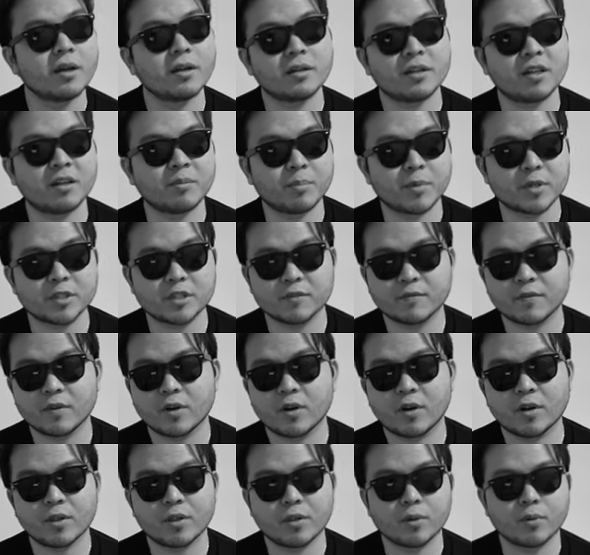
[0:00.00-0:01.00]
they must have
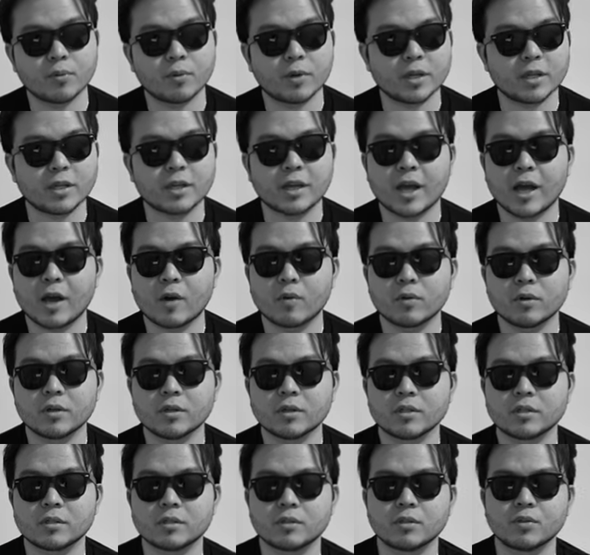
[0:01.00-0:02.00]
gone through like
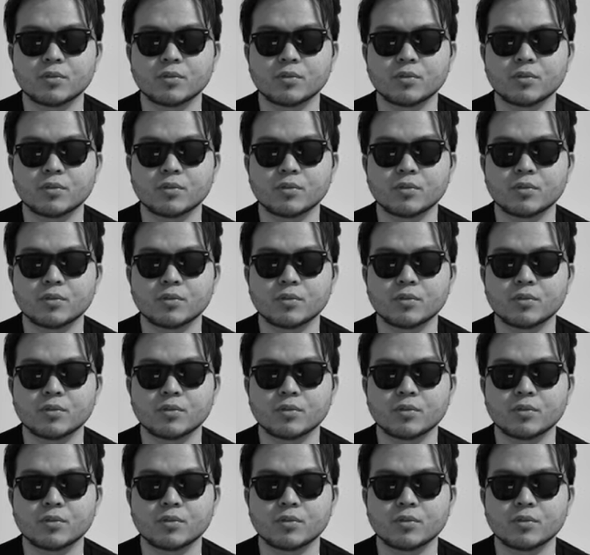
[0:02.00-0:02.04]
countless